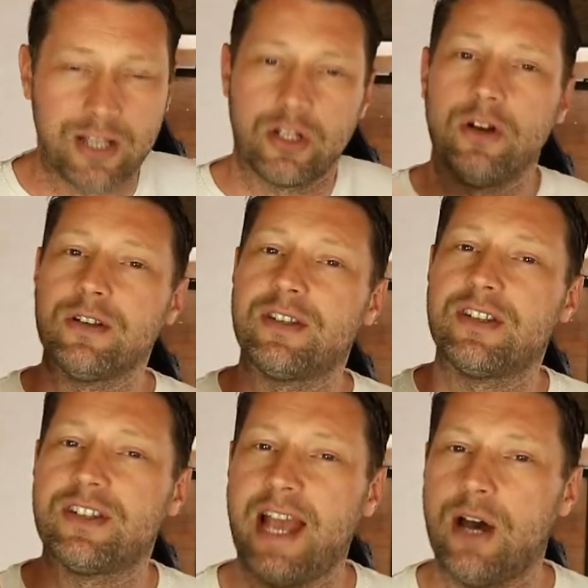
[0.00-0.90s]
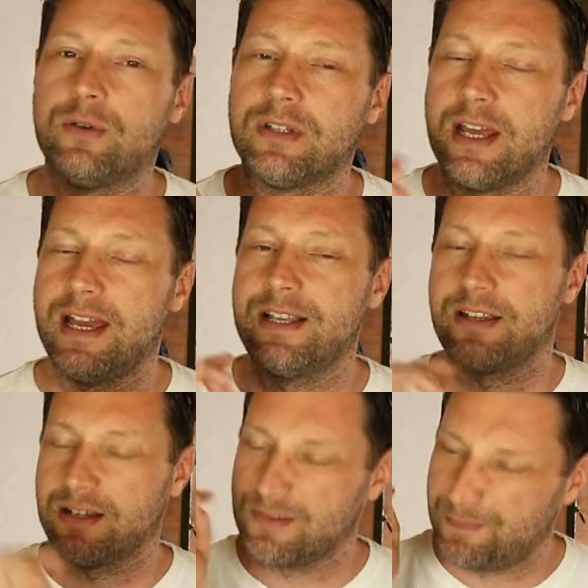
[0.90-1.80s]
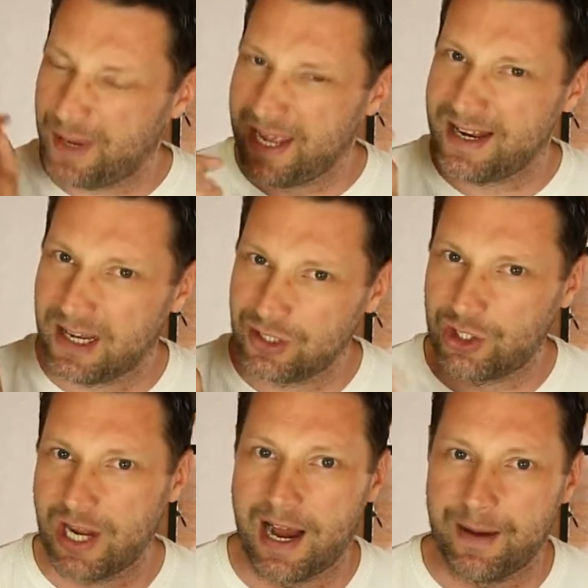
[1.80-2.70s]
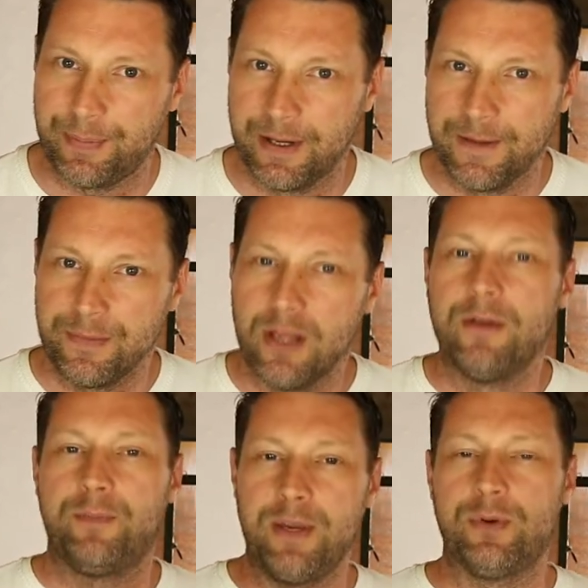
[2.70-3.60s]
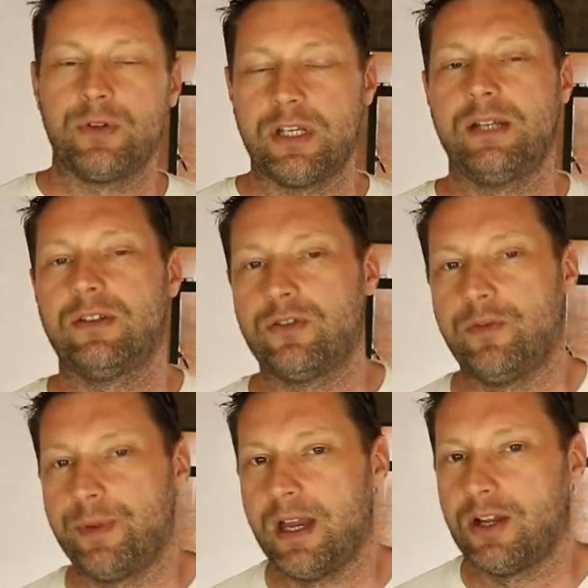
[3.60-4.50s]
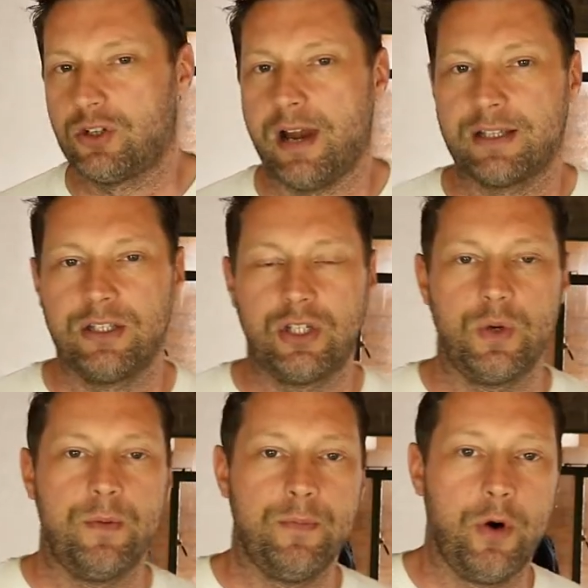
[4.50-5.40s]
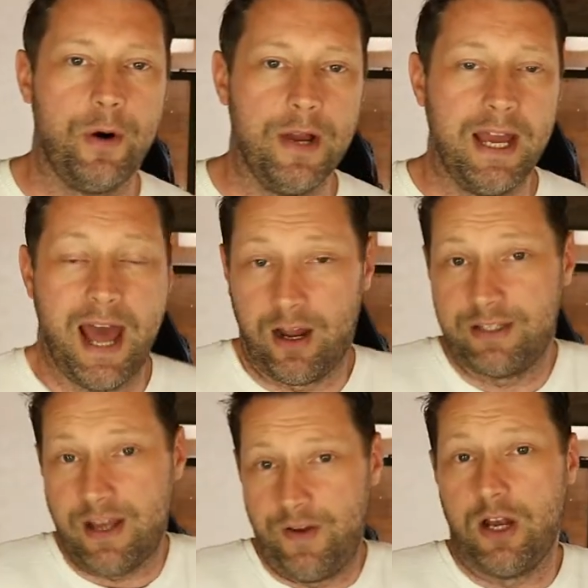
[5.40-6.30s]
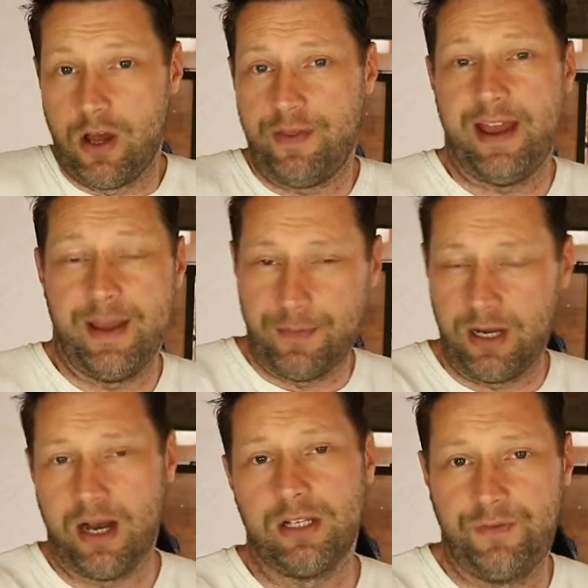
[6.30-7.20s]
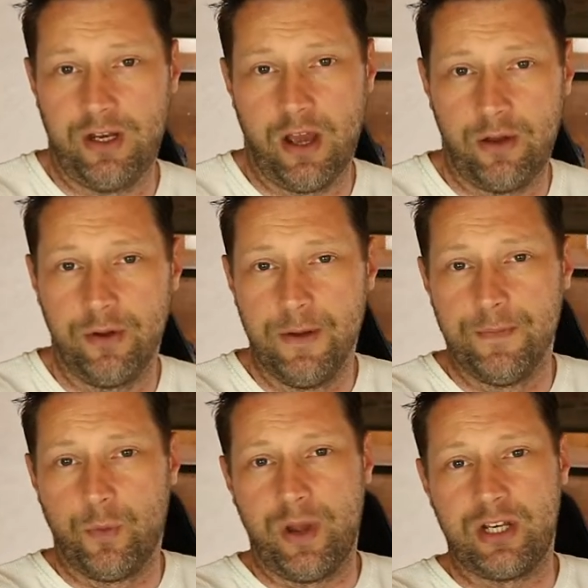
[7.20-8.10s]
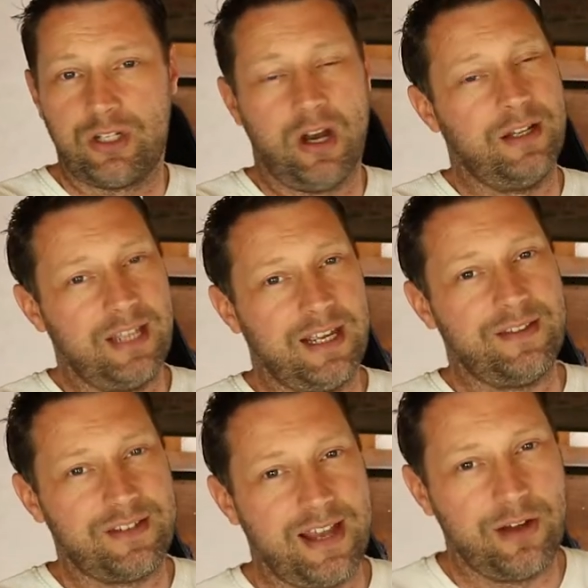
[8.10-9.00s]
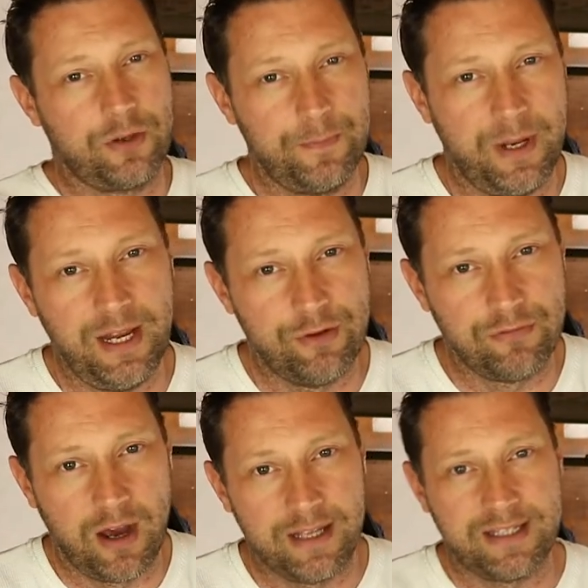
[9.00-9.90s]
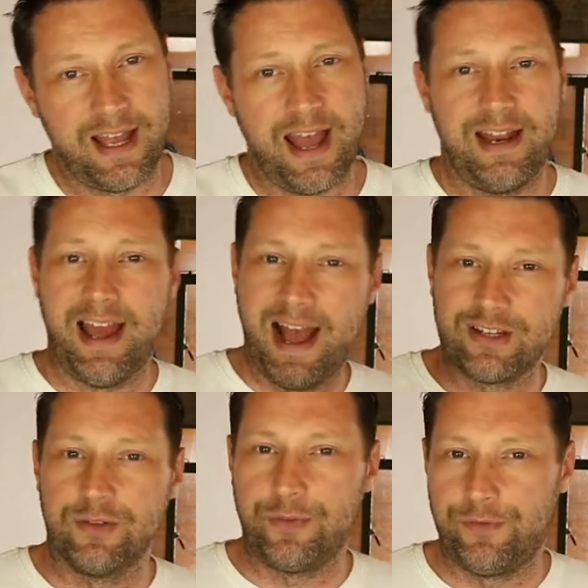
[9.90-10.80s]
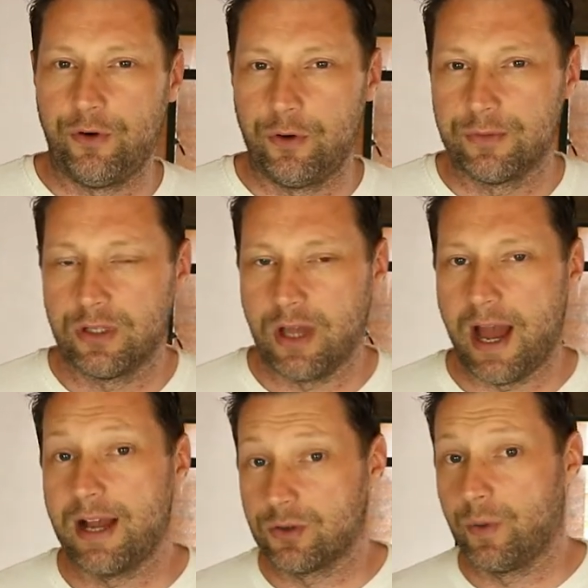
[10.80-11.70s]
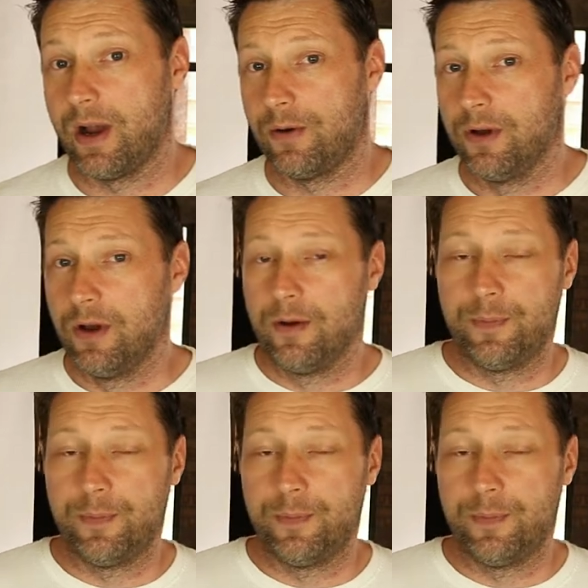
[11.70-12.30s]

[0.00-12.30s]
As long as the sound is pin sharp, people seem to sort of be attracted to it more. And I definitely learned that in my last video, which I didn't get the sound completely right and it hasn't performed as well.